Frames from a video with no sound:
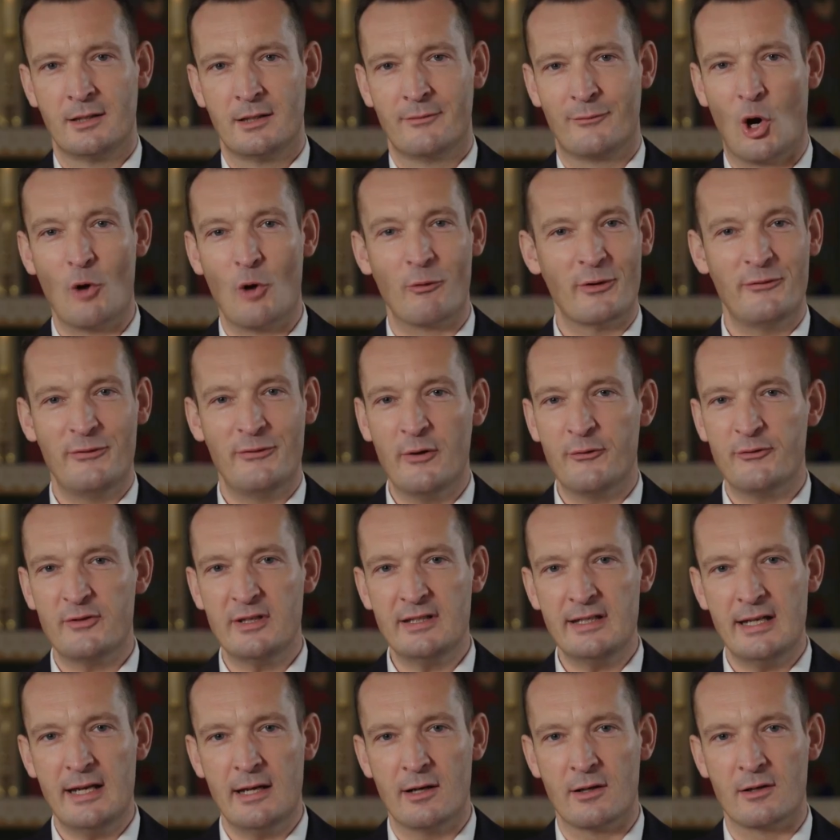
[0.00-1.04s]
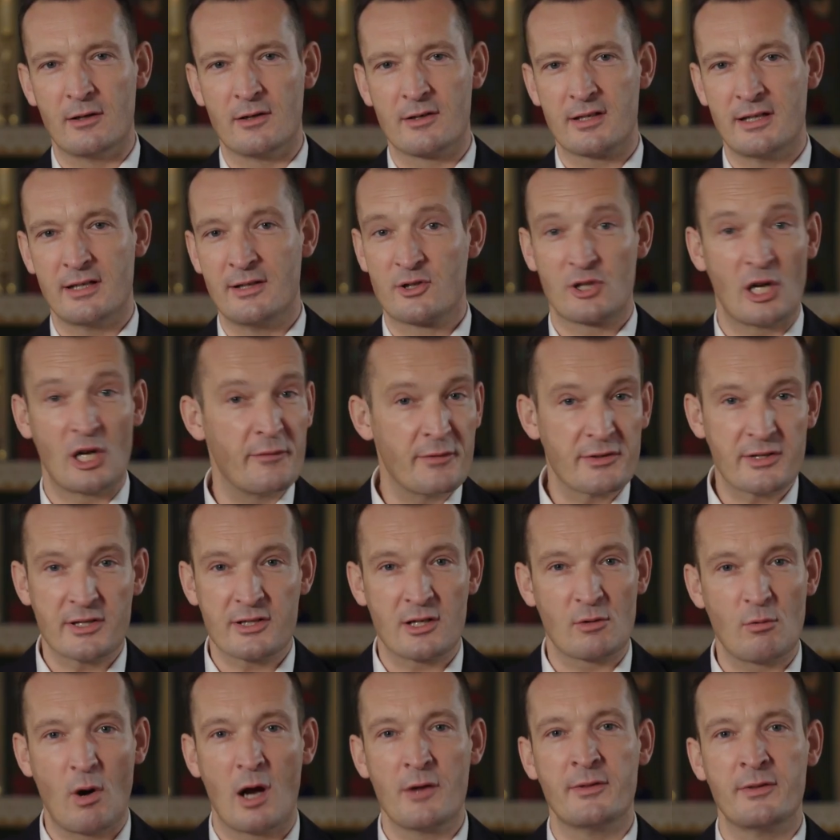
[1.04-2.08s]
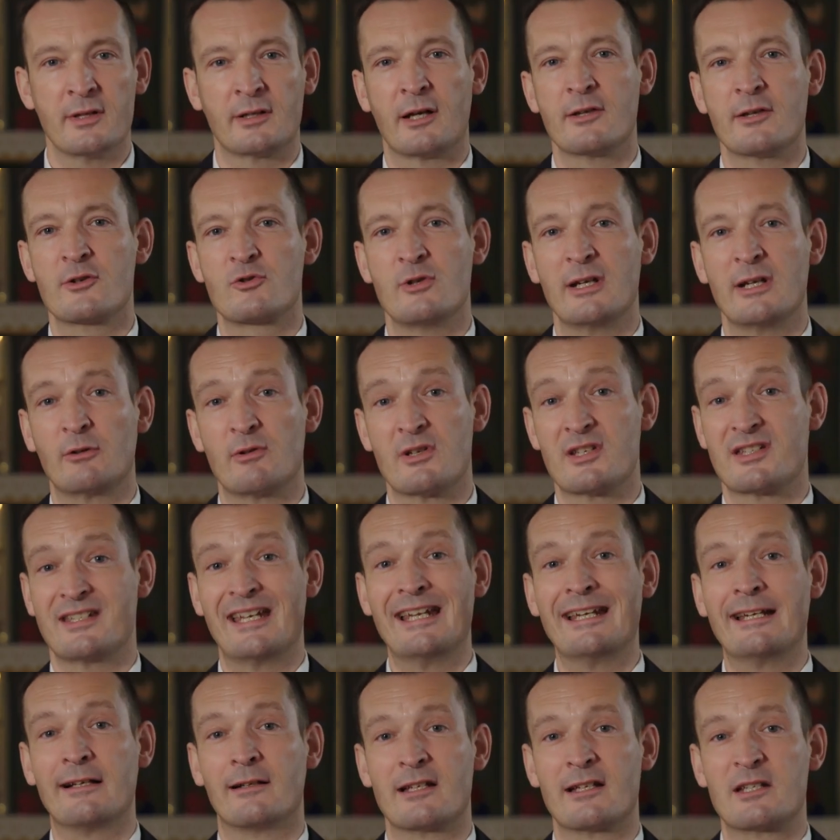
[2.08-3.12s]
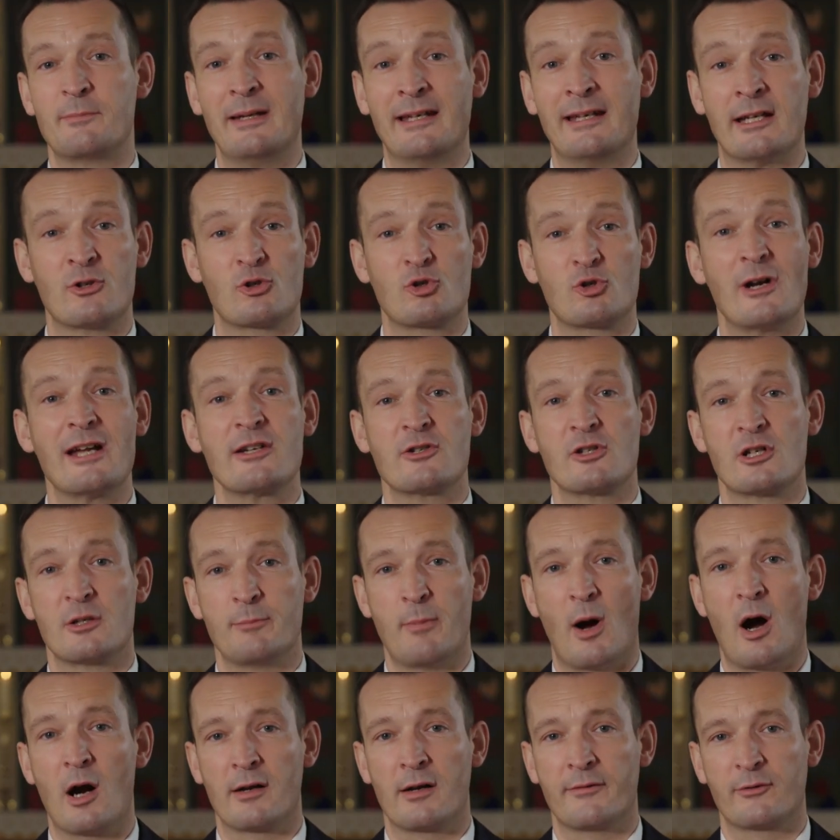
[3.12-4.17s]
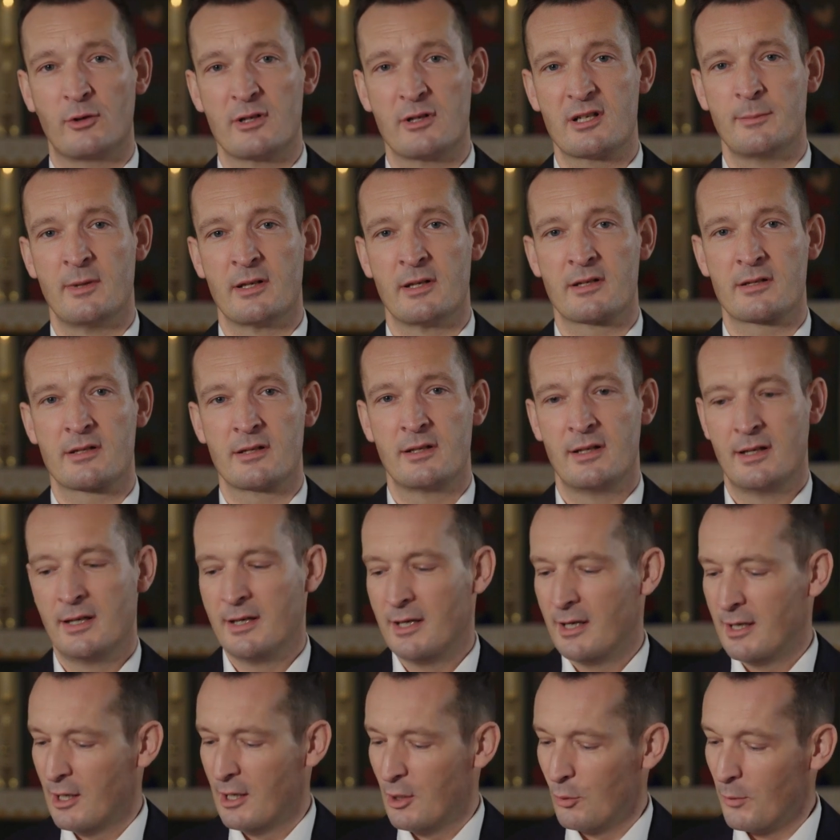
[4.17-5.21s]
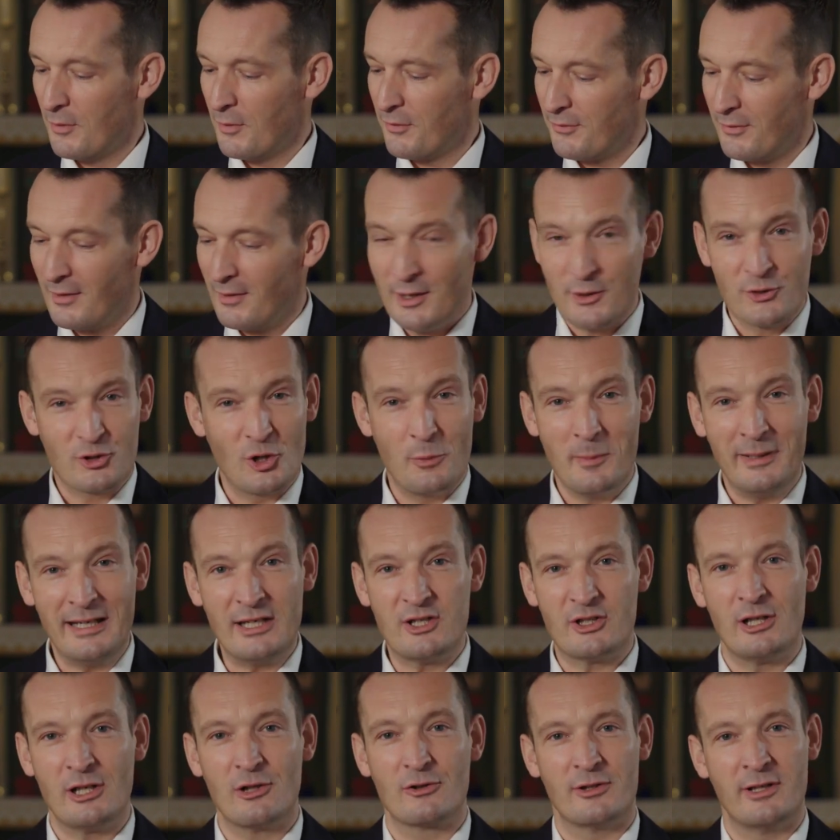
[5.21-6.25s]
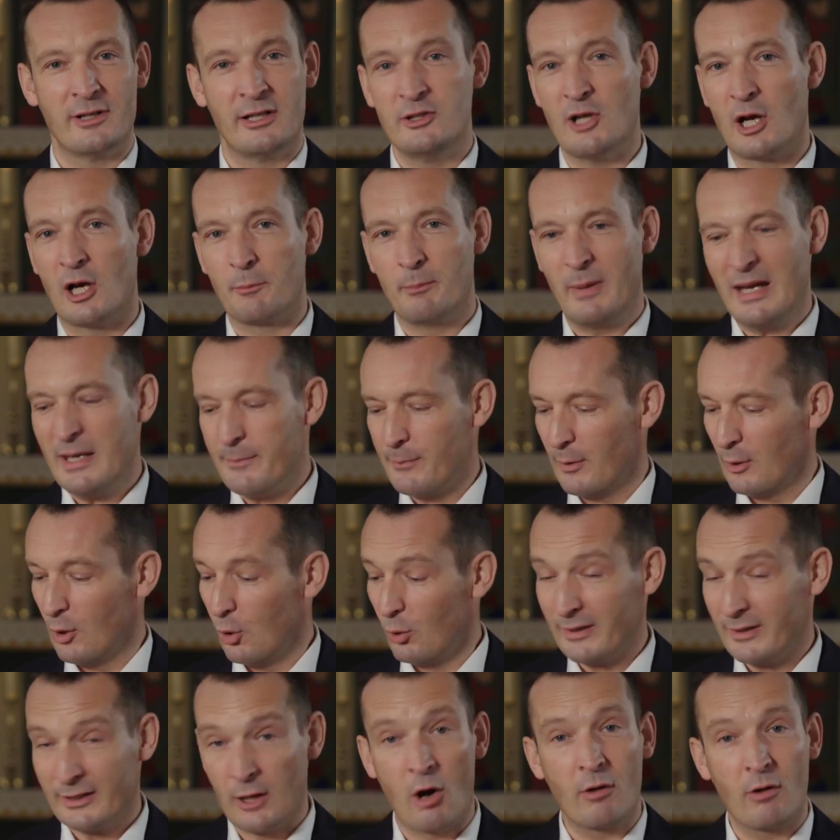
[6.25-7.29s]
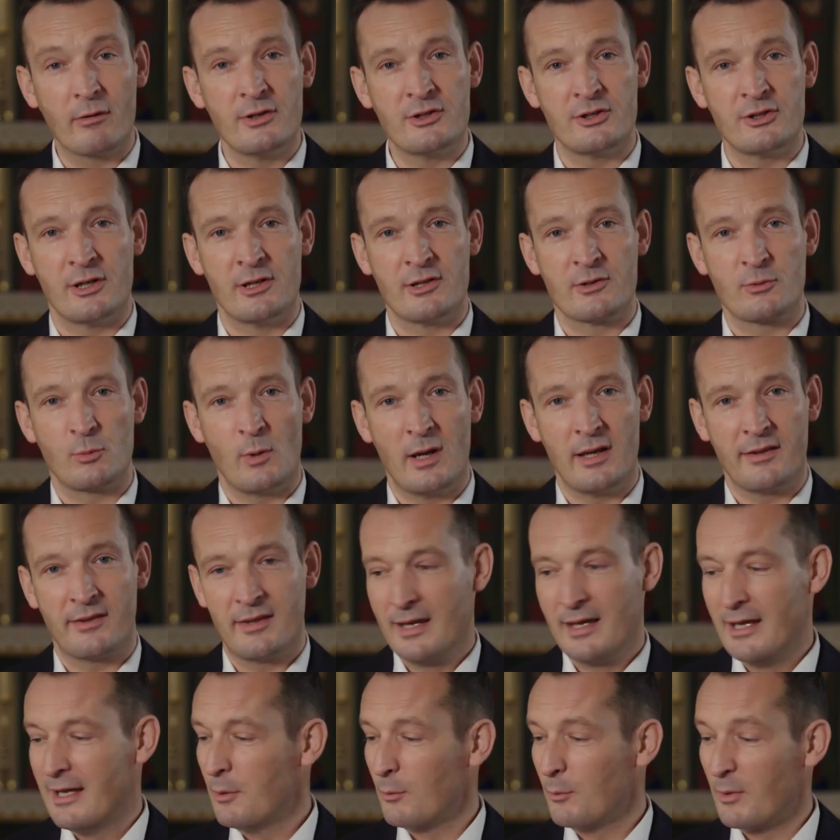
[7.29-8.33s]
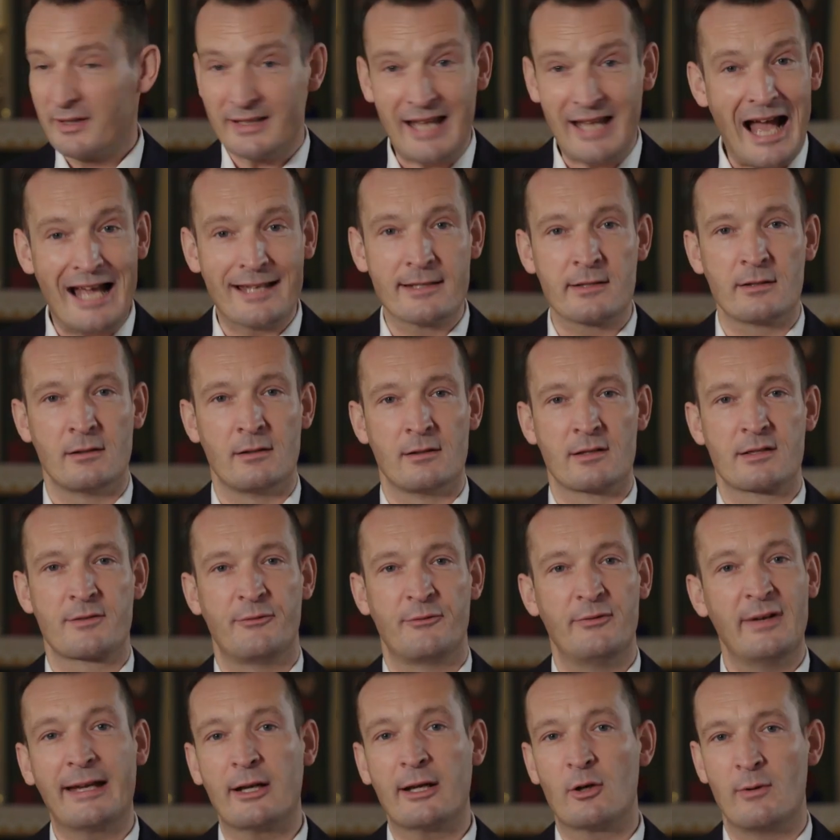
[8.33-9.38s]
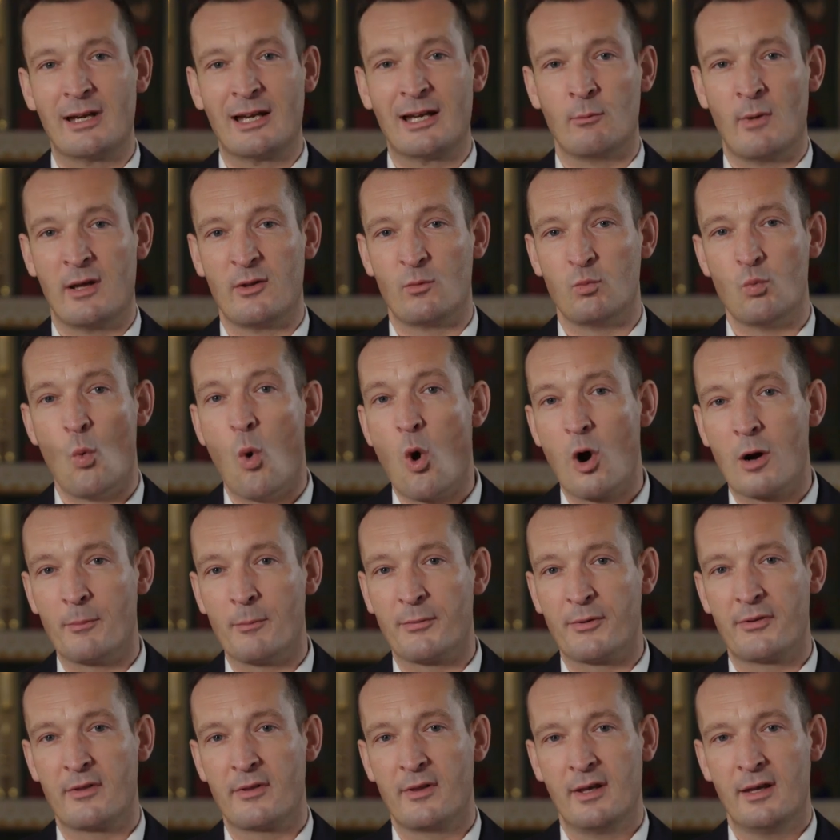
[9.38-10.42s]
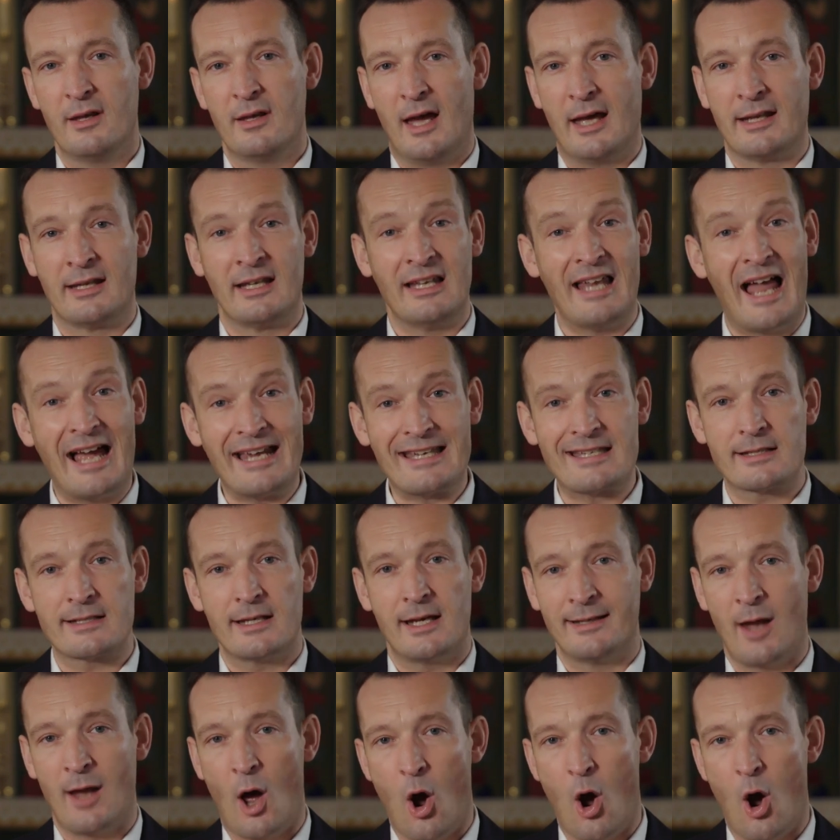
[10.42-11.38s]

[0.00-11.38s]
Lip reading: For over 50 years, in services around the country, Christingle has been a treasured part of Christmas, with so many children and young people holding oranges, with candles flickering with warmth and light and